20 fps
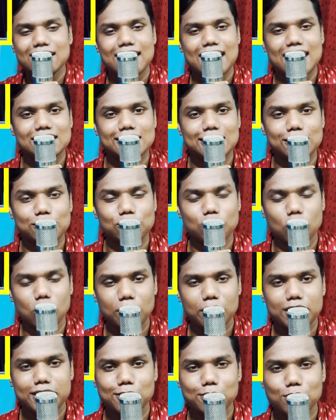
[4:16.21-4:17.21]
Comment down below
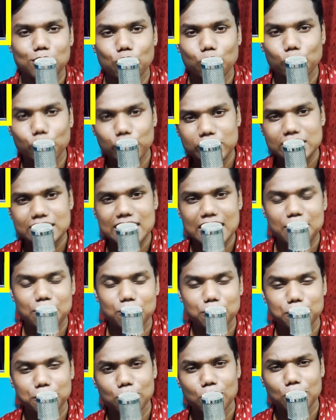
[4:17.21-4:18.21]
which type of video you want
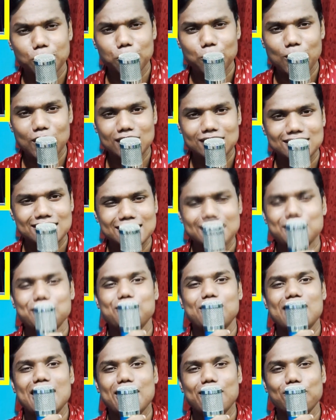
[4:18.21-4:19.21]
to watch. Hit the bell icon
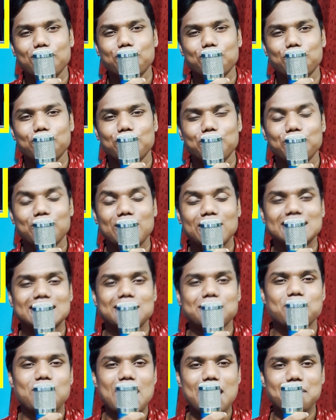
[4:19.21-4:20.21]
for notification. Bye
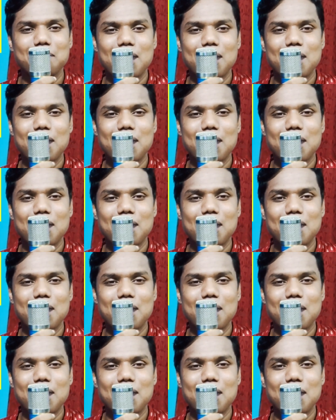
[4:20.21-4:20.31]
bye.